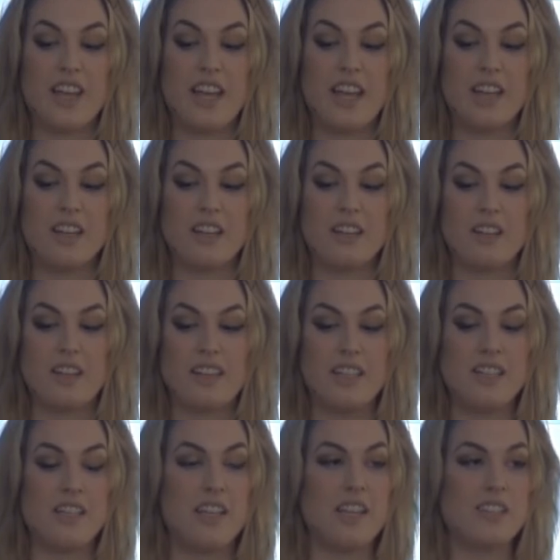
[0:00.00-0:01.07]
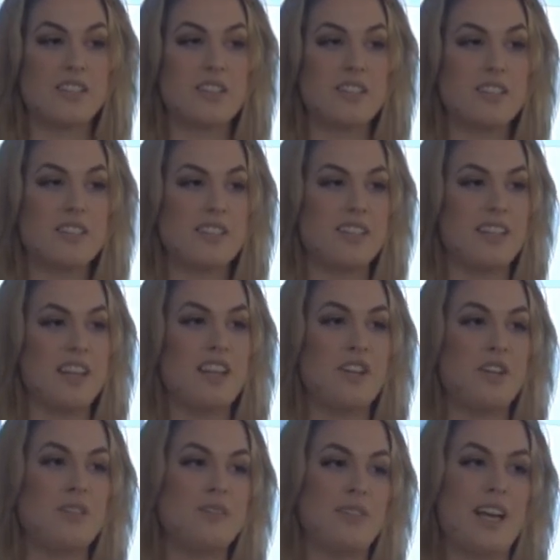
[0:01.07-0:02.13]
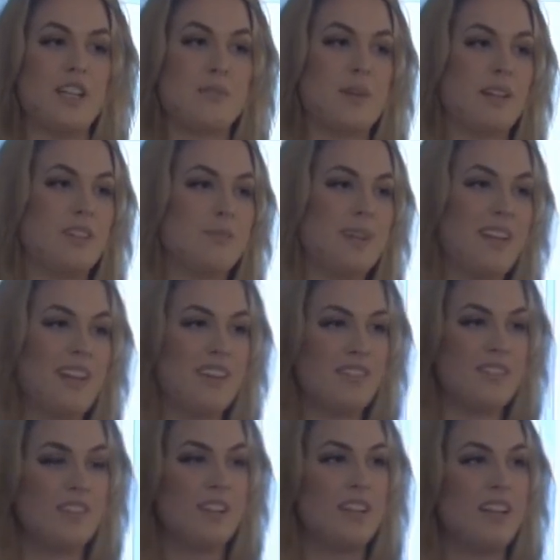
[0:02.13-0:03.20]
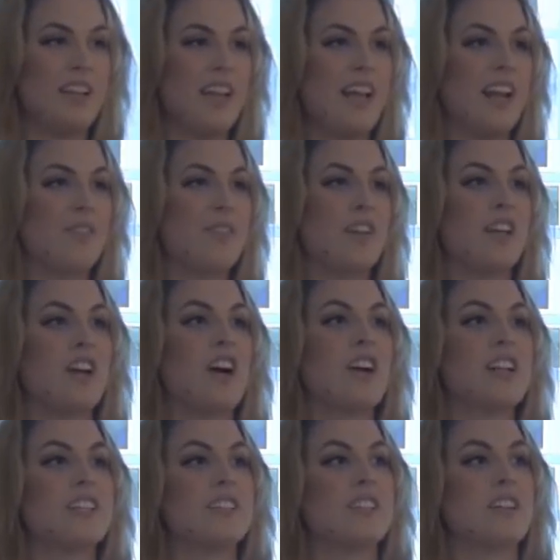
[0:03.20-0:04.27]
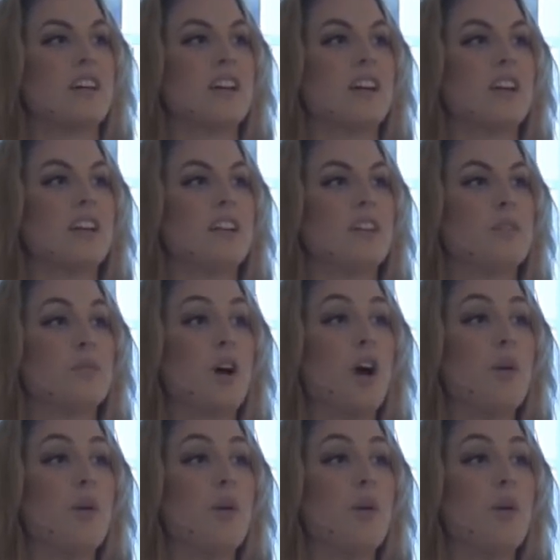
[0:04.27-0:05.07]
like easy answers in any aspect of my life, and I feel like artists are we're